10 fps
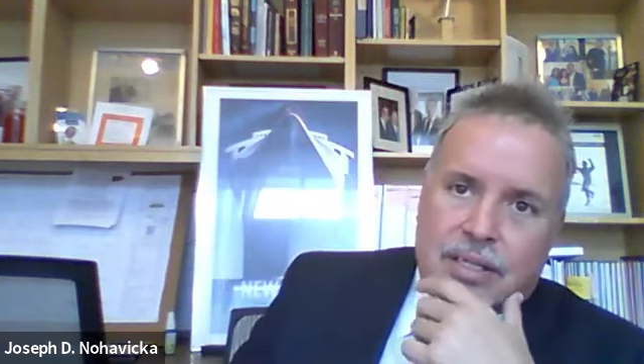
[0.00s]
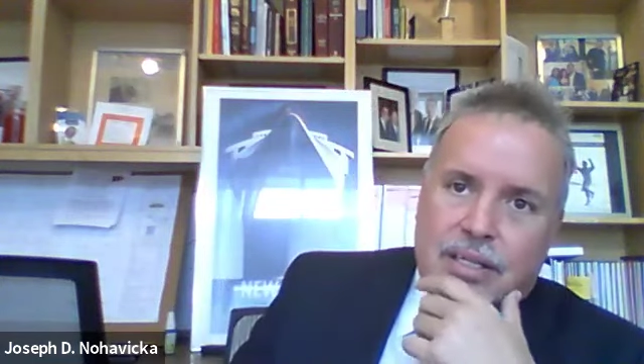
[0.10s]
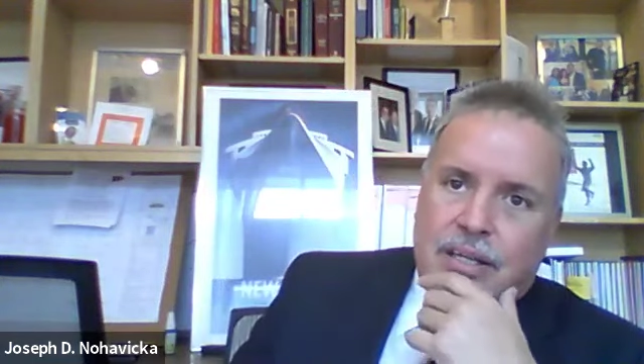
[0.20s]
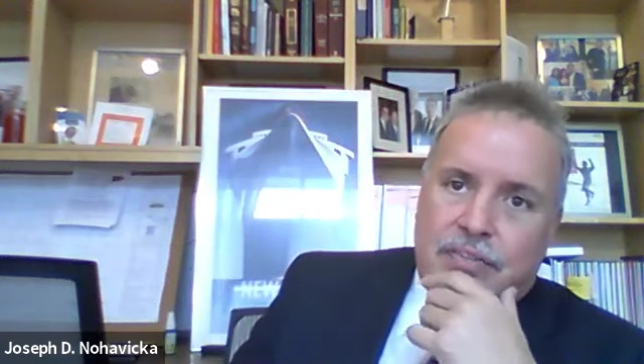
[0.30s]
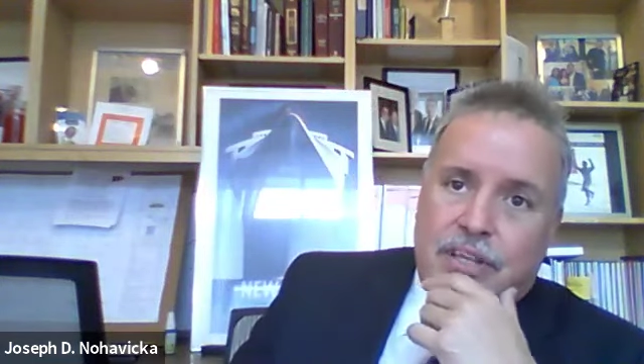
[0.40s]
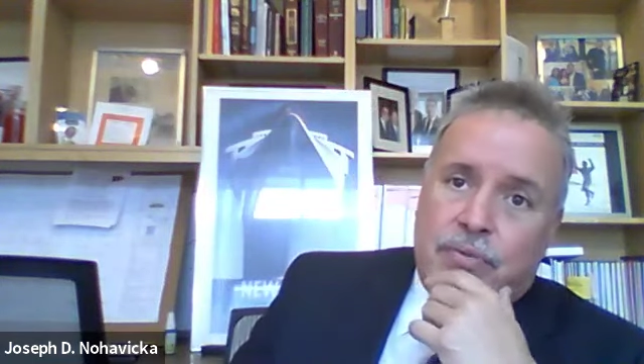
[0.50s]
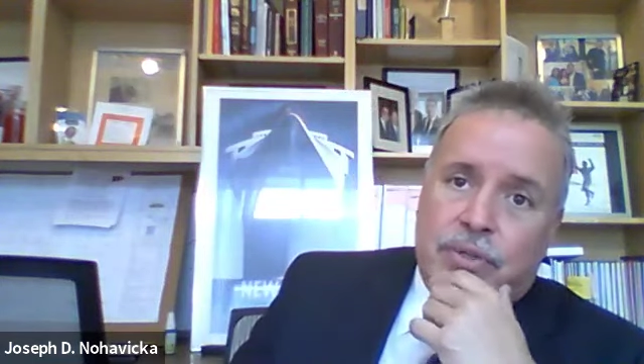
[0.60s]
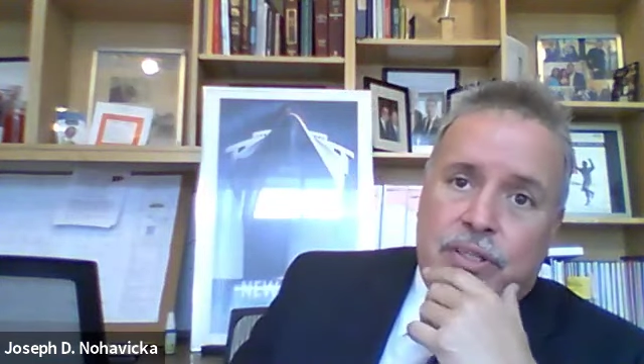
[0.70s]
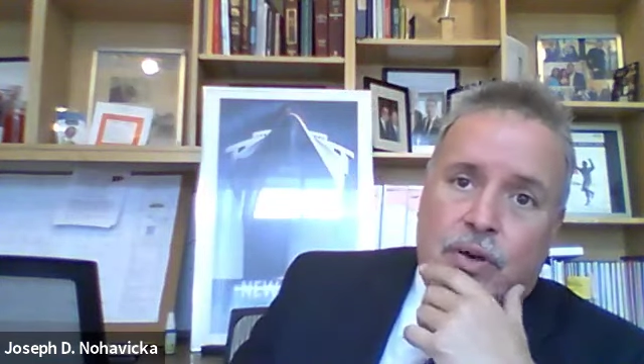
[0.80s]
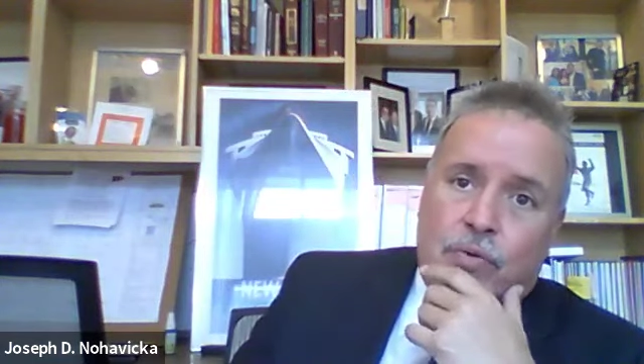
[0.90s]
if they
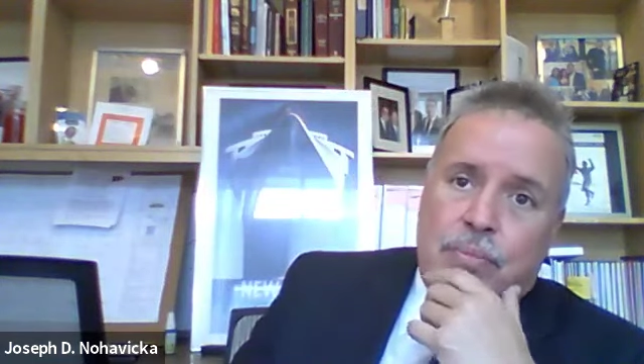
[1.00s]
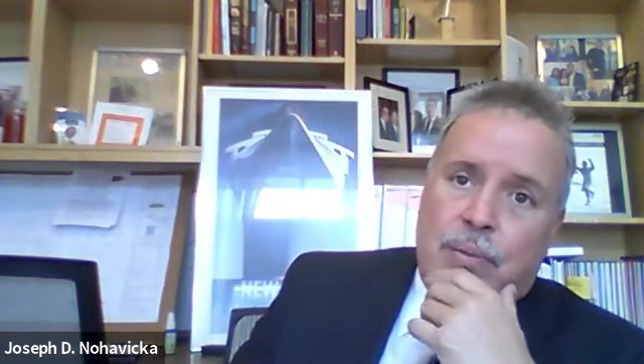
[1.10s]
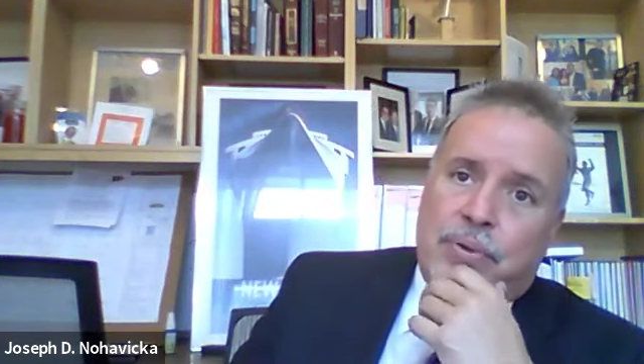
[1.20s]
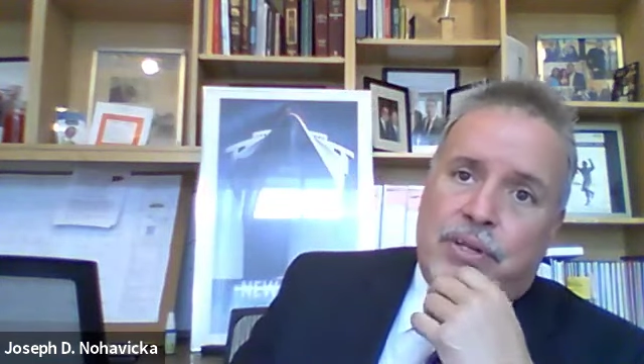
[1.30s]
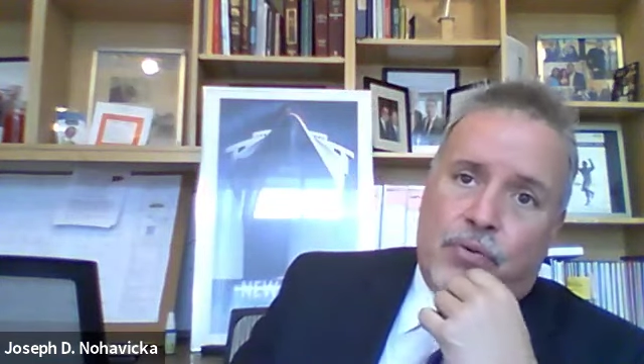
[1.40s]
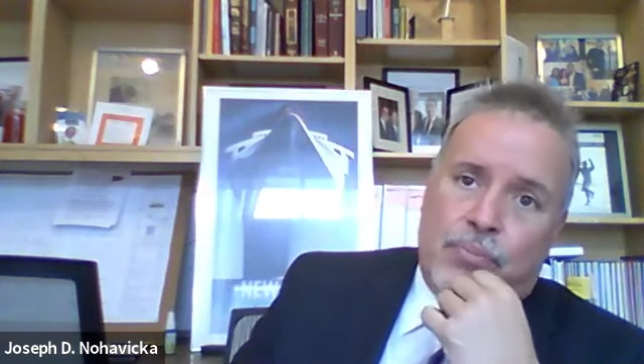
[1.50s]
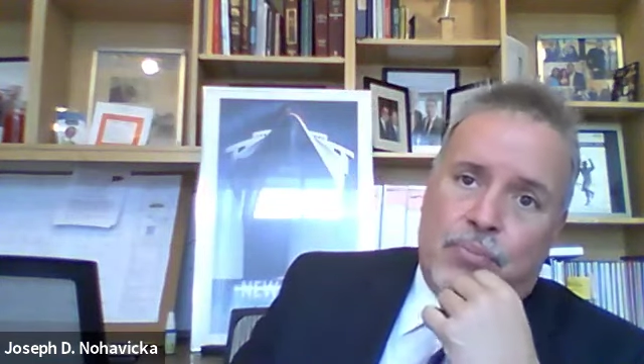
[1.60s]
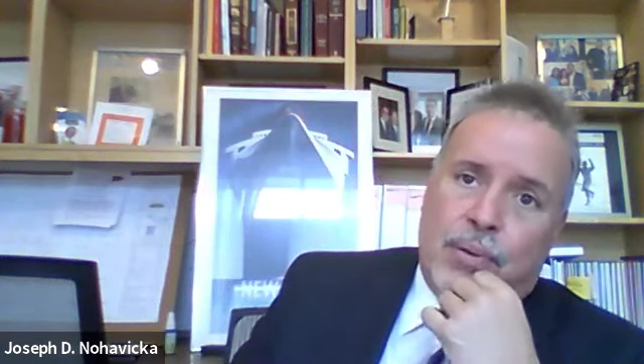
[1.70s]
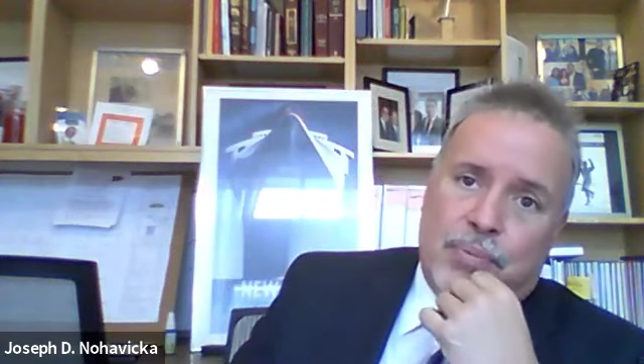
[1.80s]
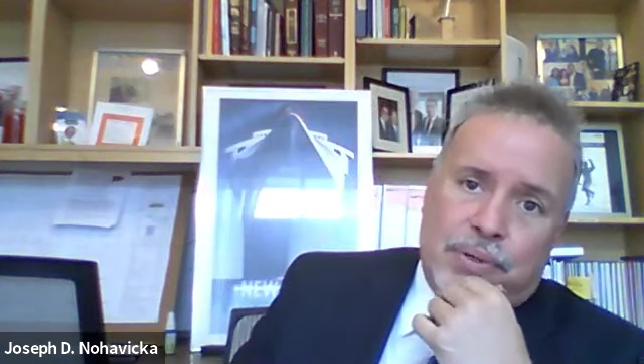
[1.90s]
really don't remember, they don't remember.